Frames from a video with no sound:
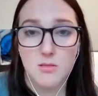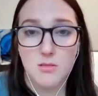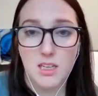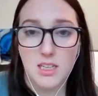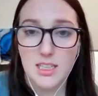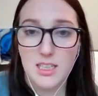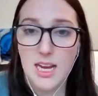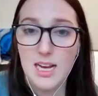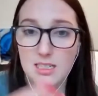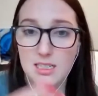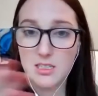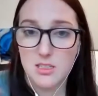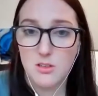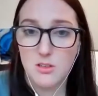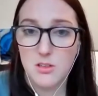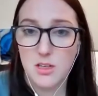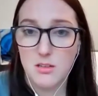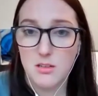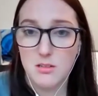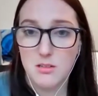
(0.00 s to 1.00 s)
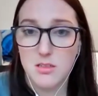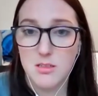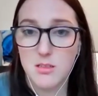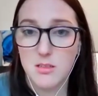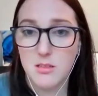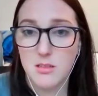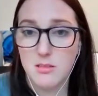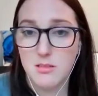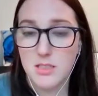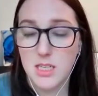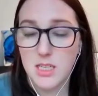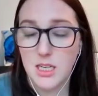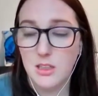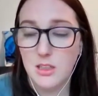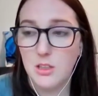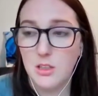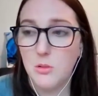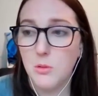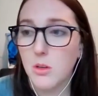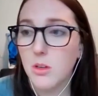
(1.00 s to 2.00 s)
like the antidote I was
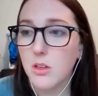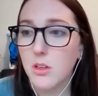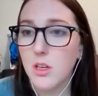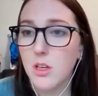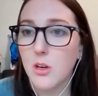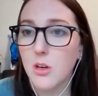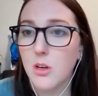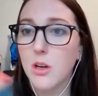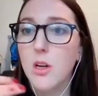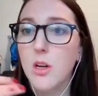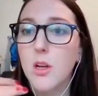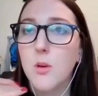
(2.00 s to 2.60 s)
telling you earlier,